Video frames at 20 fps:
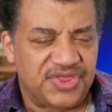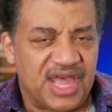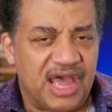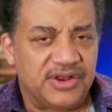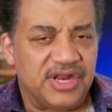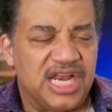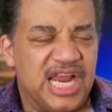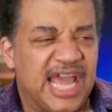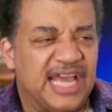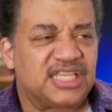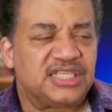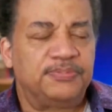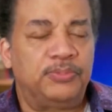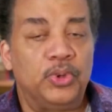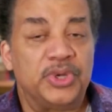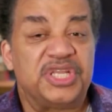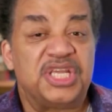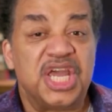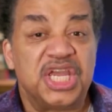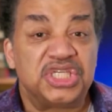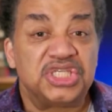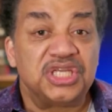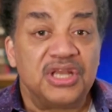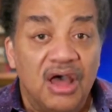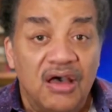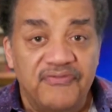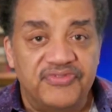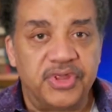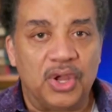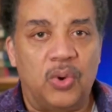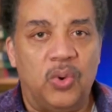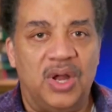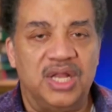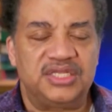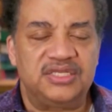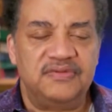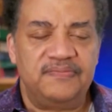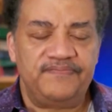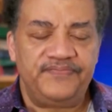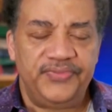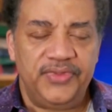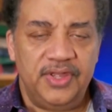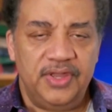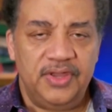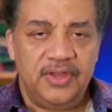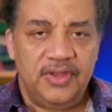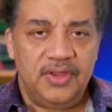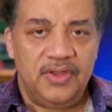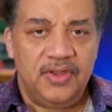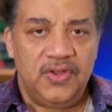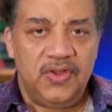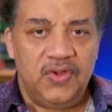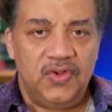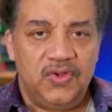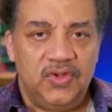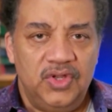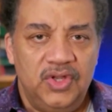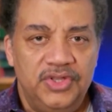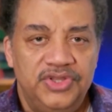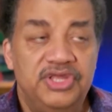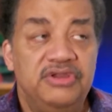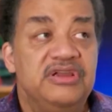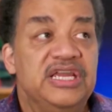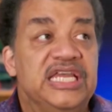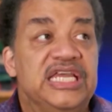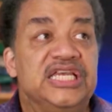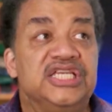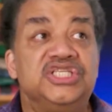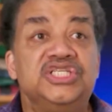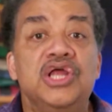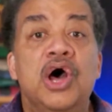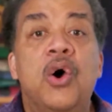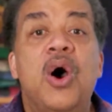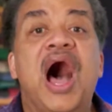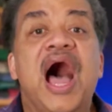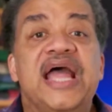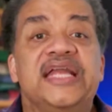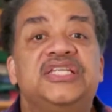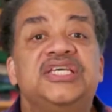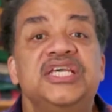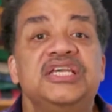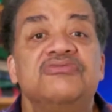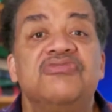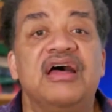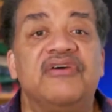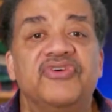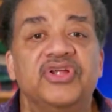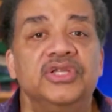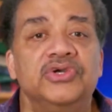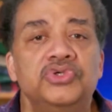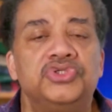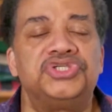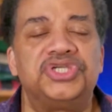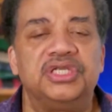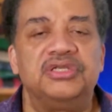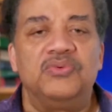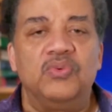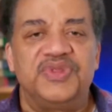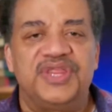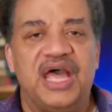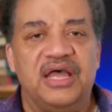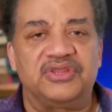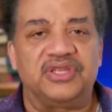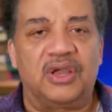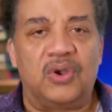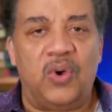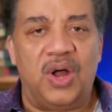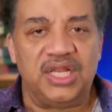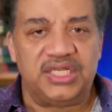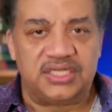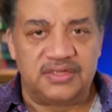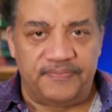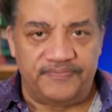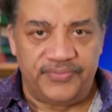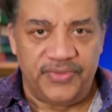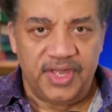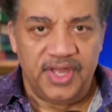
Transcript: without an exploitation of the quantum? There is no IT revolution without the quantum,